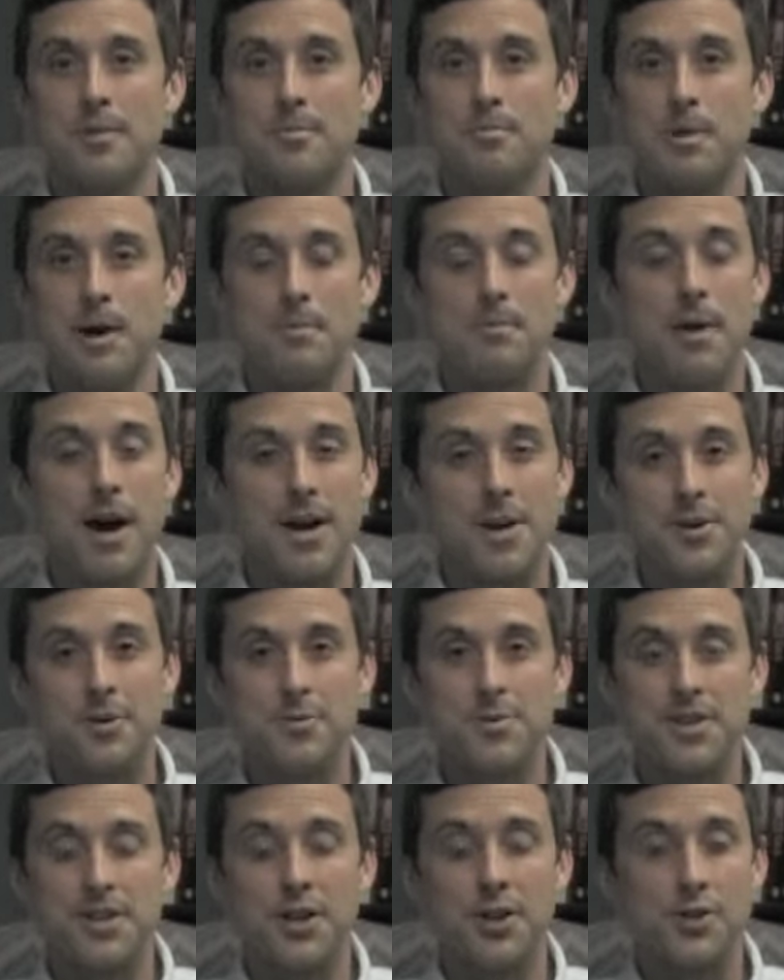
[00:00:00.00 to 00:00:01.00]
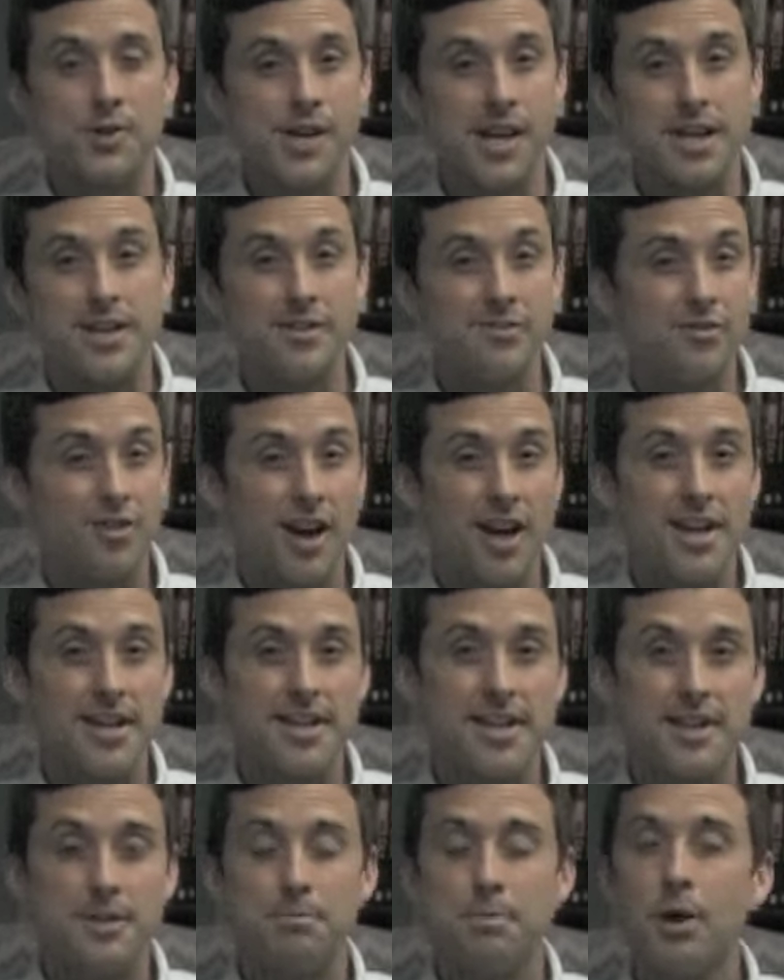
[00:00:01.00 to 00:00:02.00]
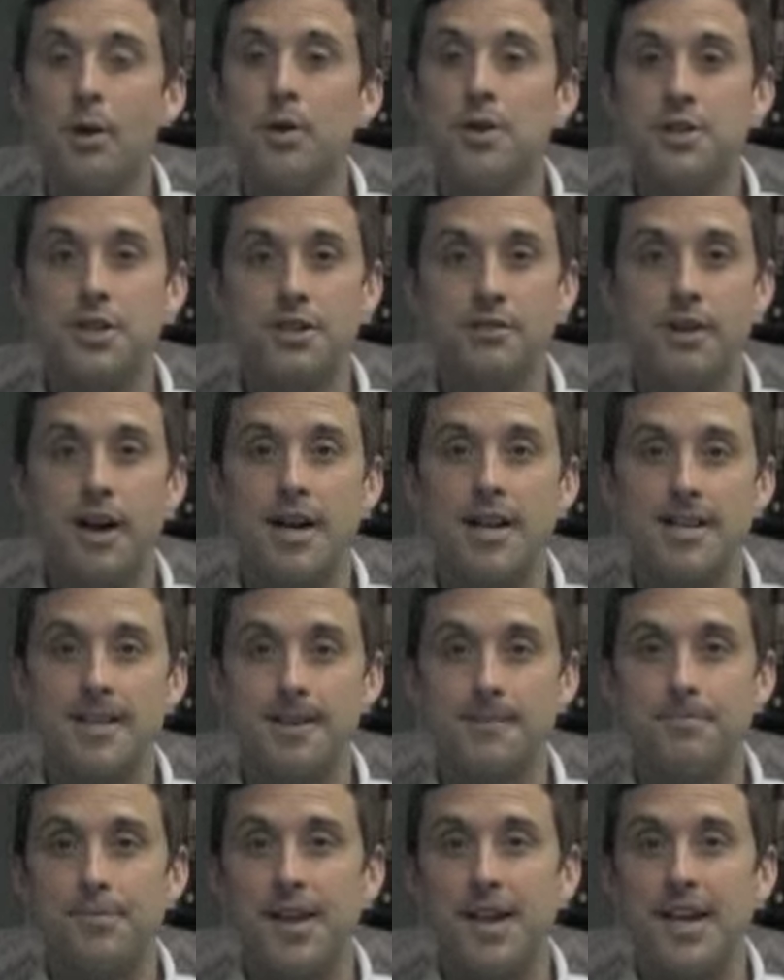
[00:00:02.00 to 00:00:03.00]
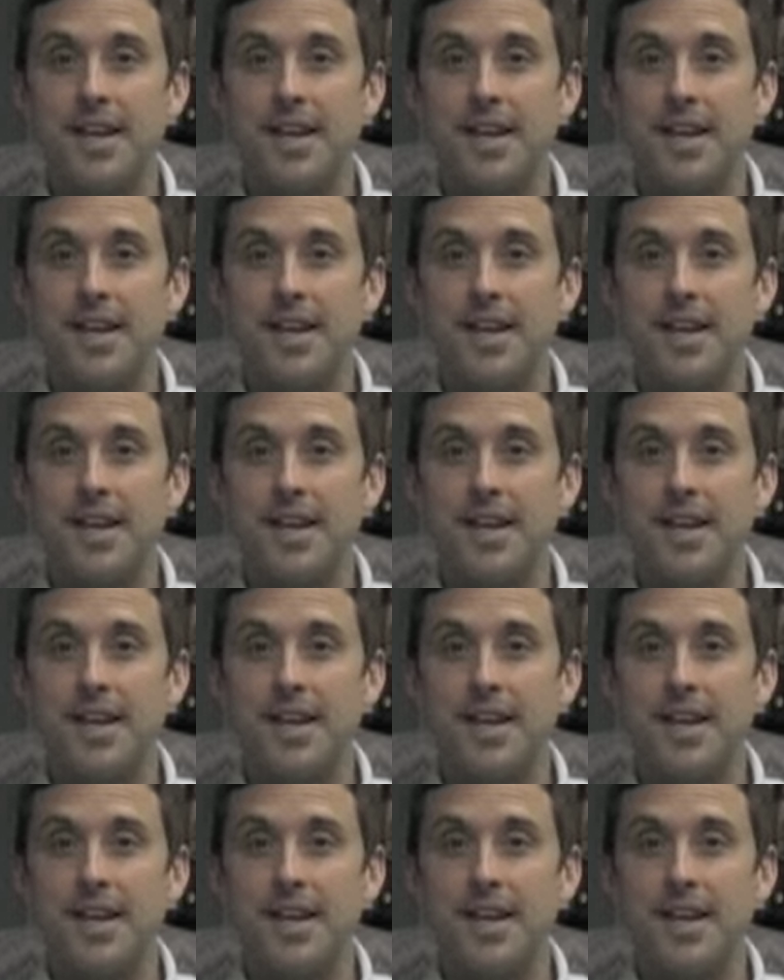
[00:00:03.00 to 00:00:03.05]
My minor was in creative writing and poetry writing.